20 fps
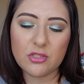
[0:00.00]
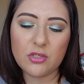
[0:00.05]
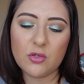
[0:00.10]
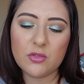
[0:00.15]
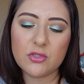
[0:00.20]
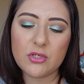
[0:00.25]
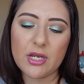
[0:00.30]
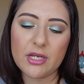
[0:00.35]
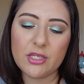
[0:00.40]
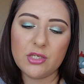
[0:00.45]

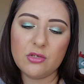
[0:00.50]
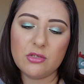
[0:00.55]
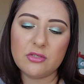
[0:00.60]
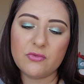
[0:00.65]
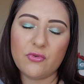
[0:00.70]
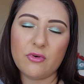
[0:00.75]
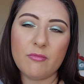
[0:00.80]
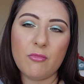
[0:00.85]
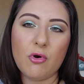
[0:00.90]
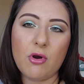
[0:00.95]
Those I use
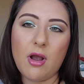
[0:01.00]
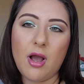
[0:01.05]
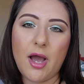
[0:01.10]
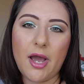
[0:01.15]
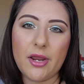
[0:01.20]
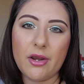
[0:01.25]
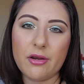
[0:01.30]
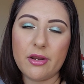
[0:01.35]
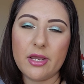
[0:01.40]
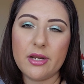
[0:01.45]
for more
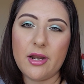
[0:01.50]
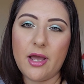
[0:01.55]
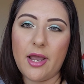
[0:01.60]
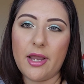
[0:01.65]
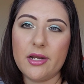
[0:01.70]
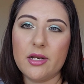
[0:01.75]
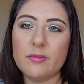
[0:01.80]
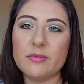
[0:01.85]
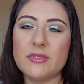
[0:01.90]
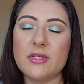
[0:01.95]
higher end
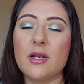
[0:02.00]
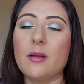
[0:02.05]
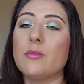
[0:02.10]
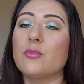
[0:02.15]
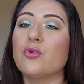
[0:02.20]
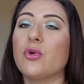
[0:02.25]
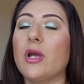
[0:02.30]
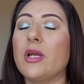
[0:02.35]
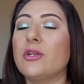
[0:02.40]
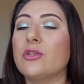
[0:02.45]
items that I'm
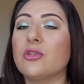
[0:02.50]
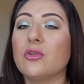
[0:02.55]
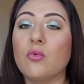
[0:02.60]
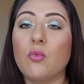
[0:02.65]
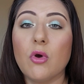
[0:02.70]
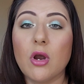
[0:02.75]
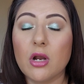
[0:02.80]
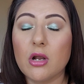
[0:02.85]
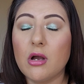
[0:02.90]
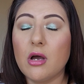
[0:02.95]
trying to
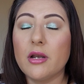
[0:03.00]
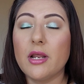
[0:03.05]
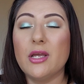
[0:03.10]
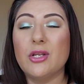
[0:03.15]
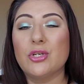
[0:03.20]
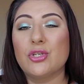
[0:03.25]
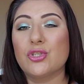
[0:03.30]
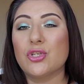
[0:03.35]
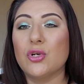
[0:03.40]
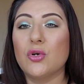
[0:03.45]
work on
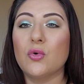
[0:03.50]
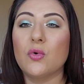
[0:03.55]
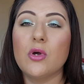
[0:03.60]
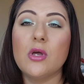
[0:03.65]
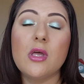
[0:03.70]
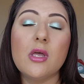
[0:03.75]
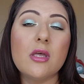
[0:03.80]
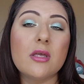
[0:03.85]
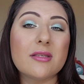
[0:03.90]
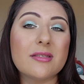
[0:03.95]
and show
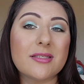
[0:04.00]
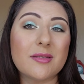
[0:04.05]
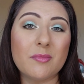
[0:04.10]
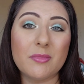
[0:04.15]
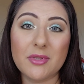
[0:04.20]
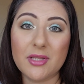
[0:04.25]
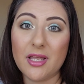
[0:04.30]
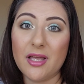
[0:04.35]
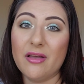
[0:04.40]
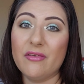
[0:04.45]

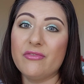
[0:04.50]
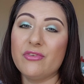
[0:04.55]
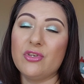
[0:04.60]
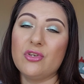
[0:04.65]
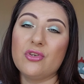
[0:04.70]
some love.